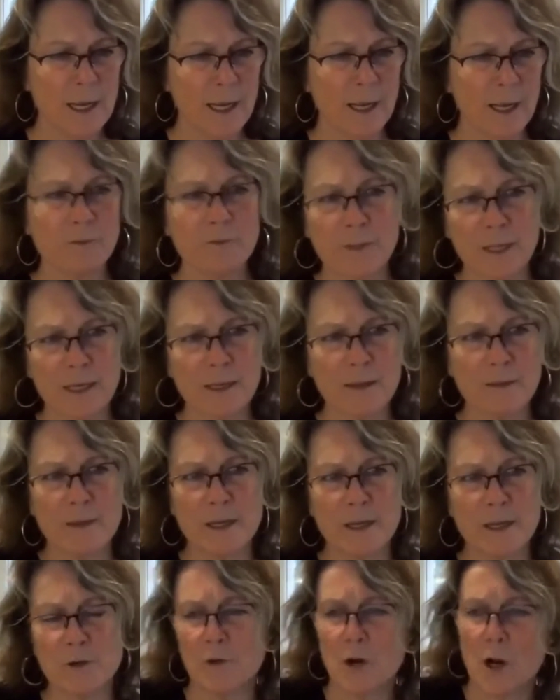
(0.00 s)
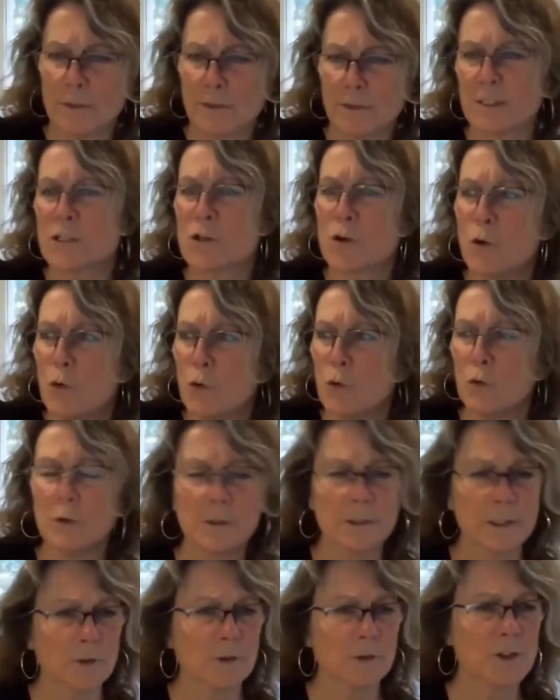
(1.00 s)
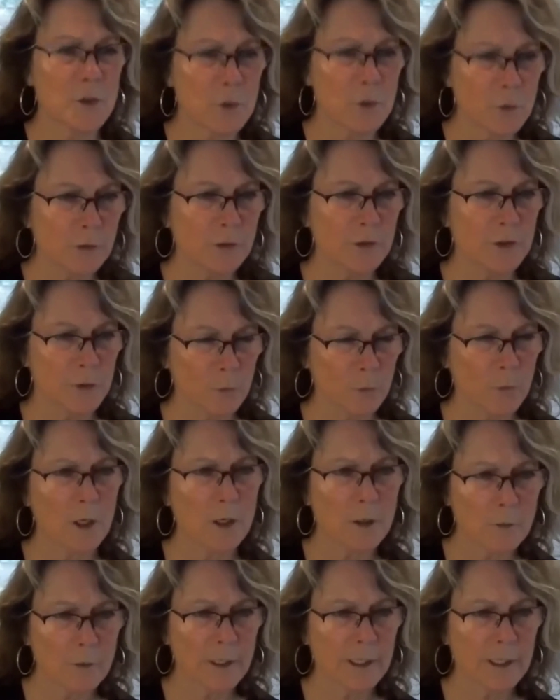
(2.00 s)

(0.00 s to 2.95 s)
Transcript: and thinking that you've got this cool little tool to work